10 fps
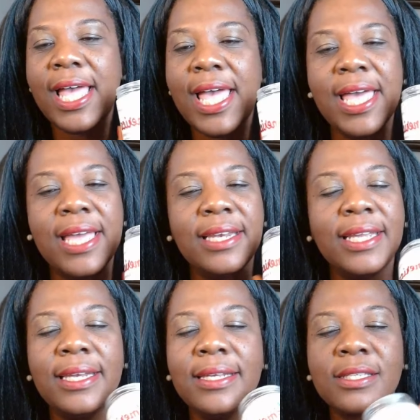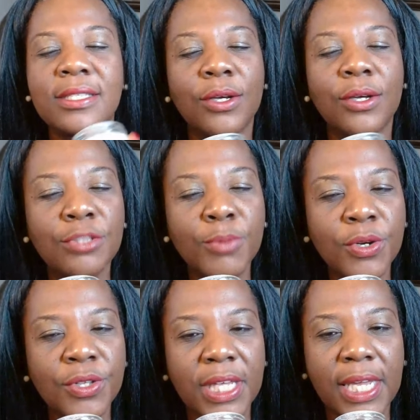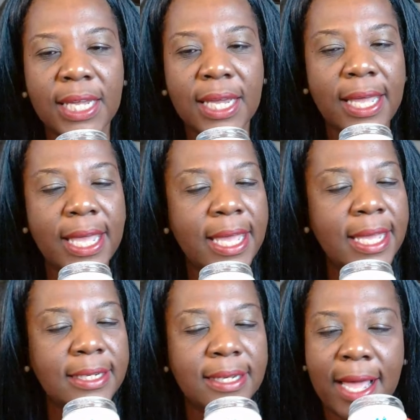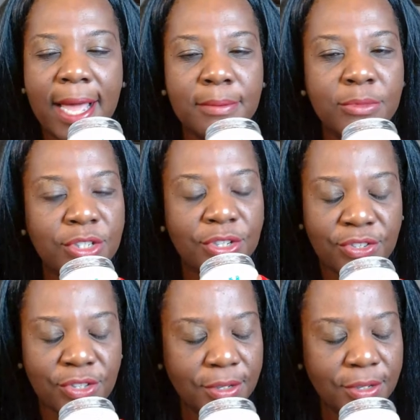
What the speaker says: And it is so smoothing, and I'm in